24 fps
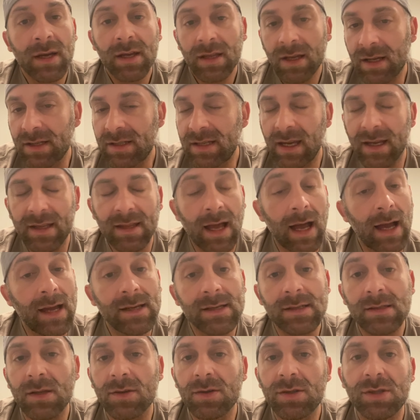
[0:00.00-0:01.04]
could take the
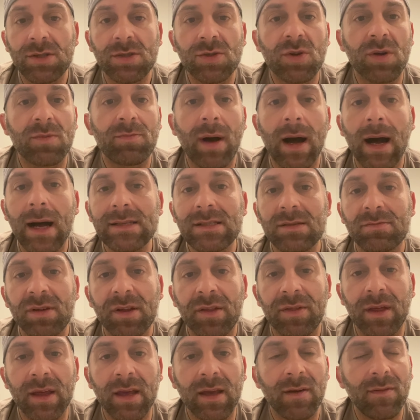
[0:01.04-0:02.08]
highest doses you could possibly
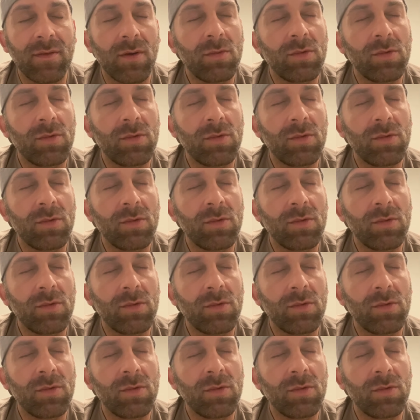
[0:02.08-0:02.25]
think of,